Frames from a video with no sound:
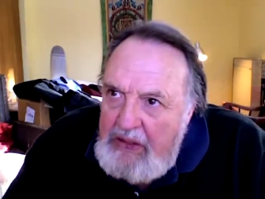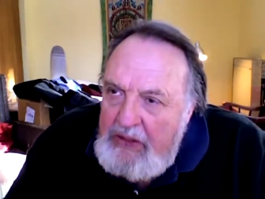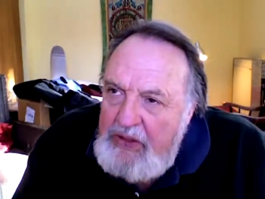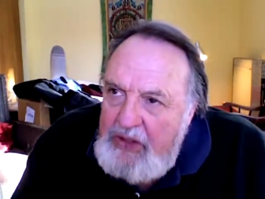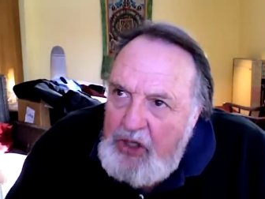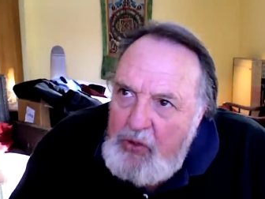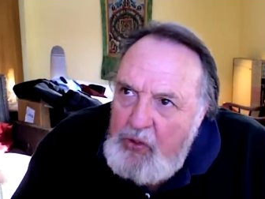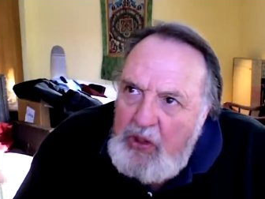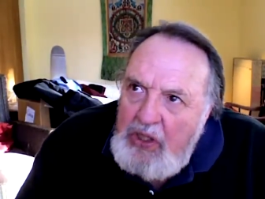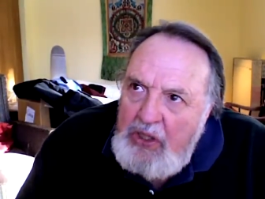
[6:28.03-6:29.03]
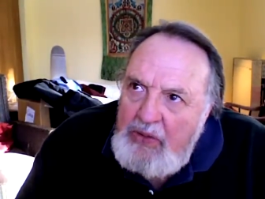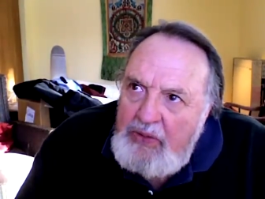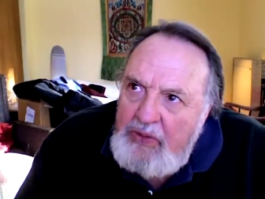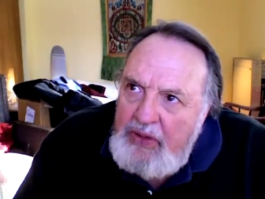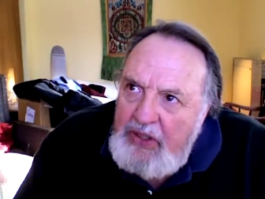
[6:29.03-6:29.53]
you know uh,
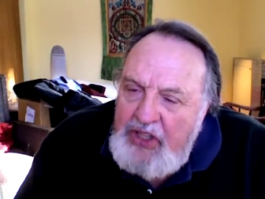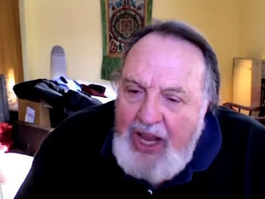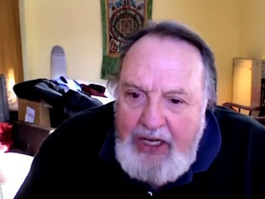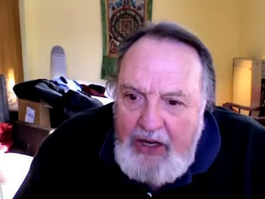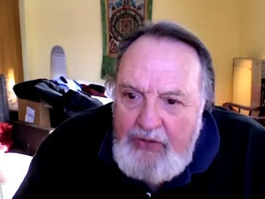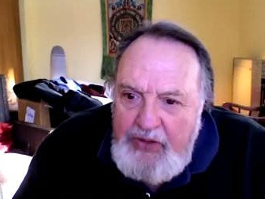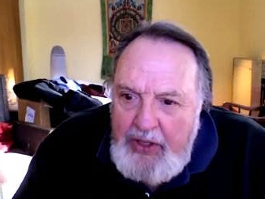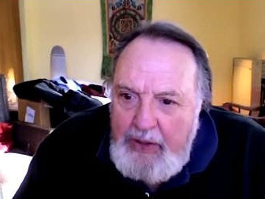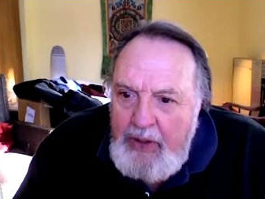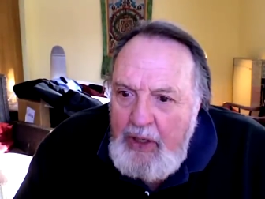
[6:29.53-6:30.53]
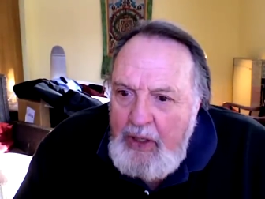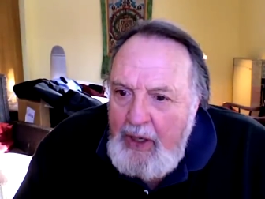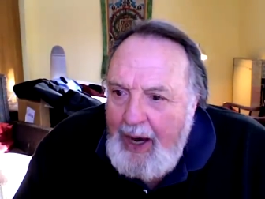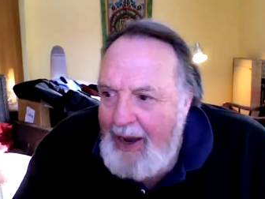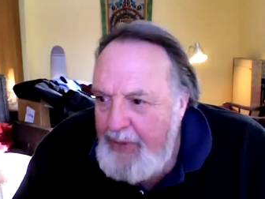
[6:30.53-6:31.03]
executives at
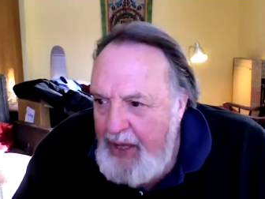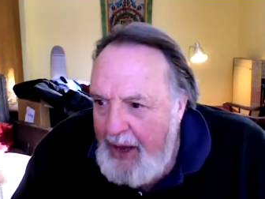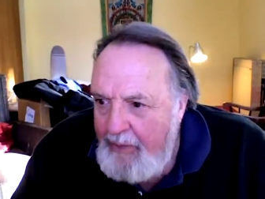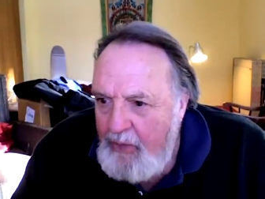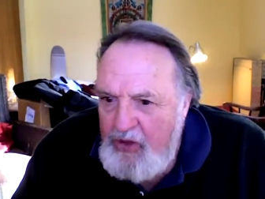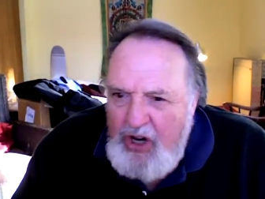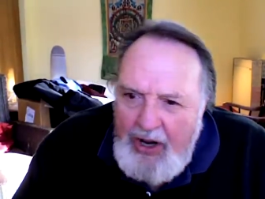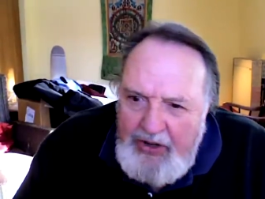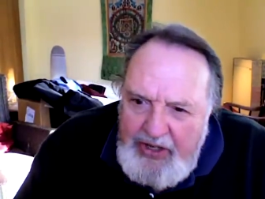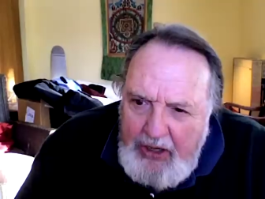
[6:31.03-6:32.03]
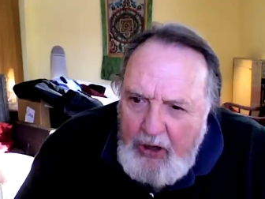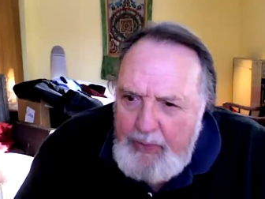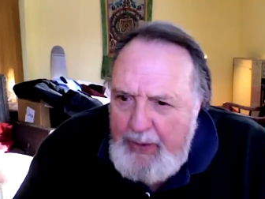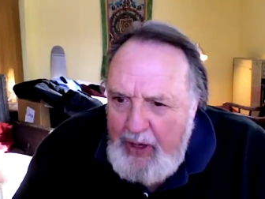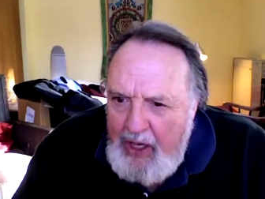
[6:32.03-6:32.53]
IBM or John Deere or
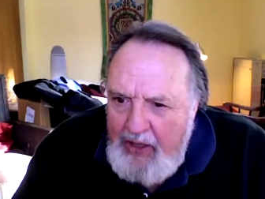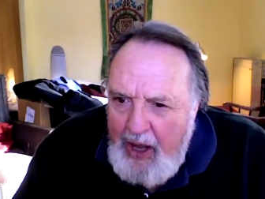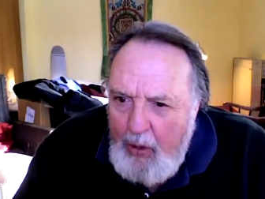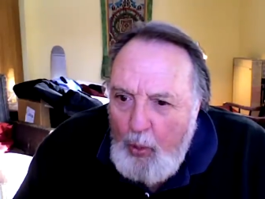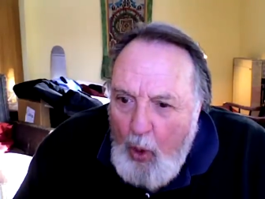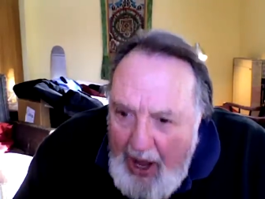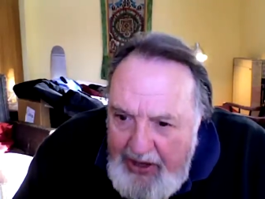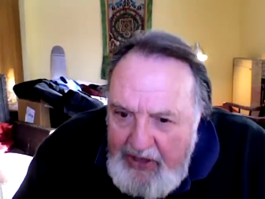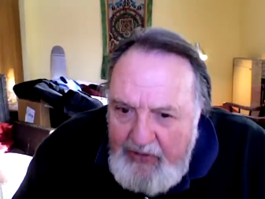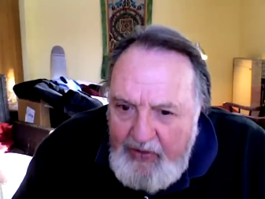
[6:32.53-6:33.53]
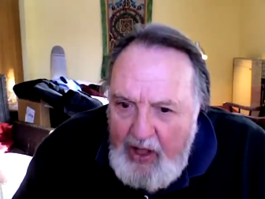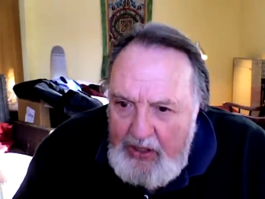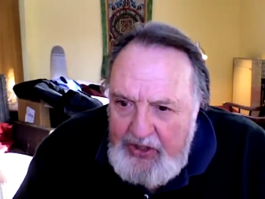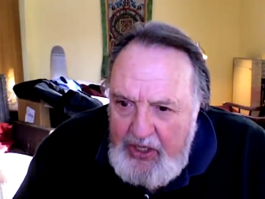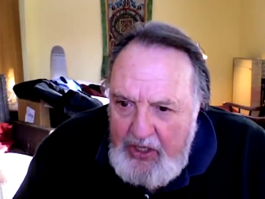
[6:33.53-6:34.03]
people like that wanting to
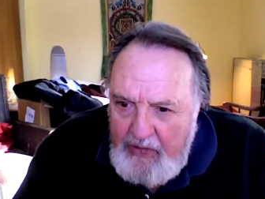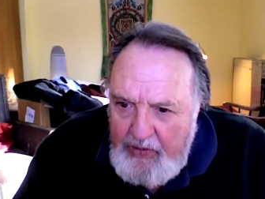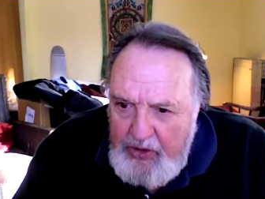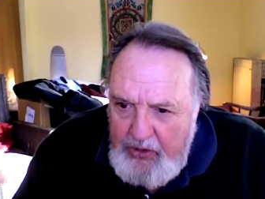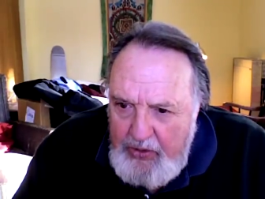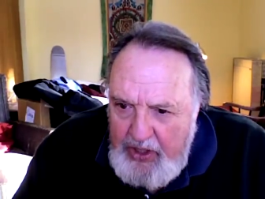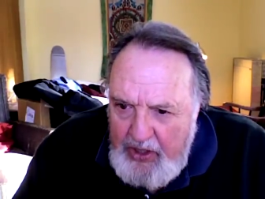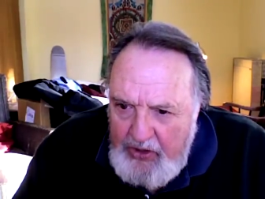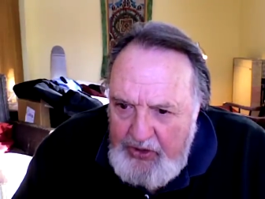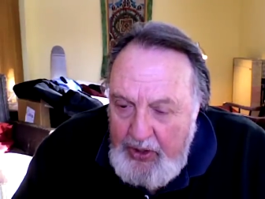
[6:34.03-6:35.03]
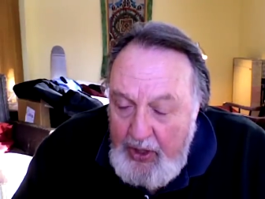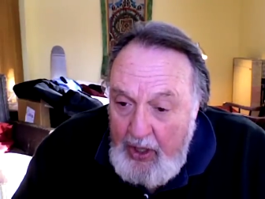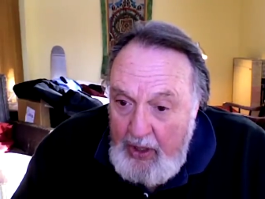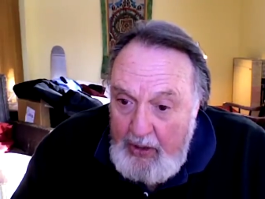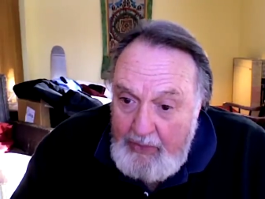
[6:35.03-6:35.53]
volunteer for two years.
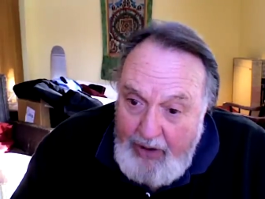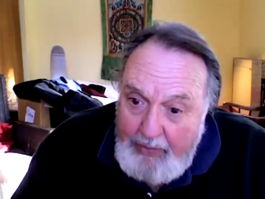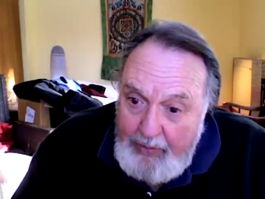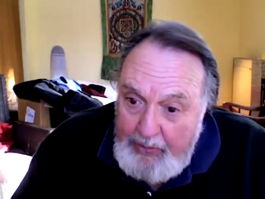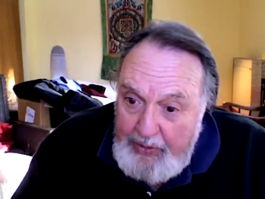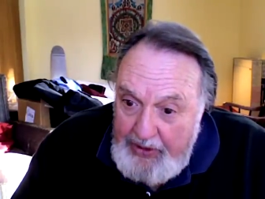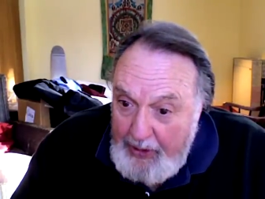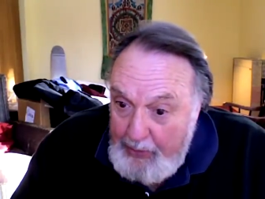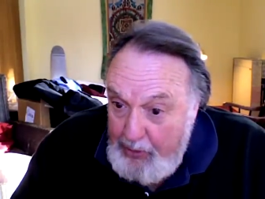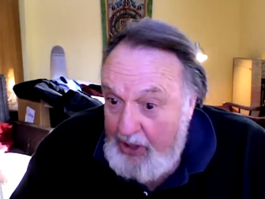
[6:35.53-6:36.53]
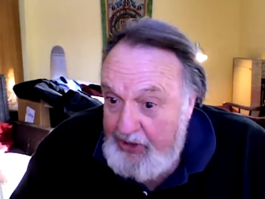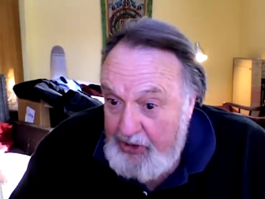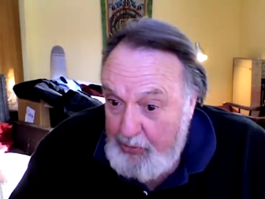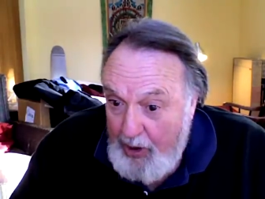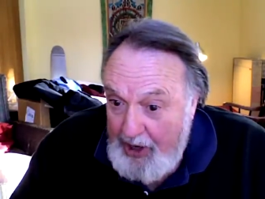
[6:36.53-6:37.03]
Probably their bosses
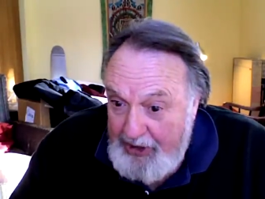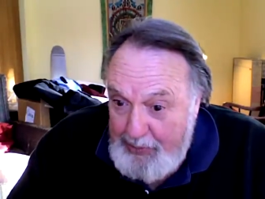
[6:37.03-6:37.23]
wanted them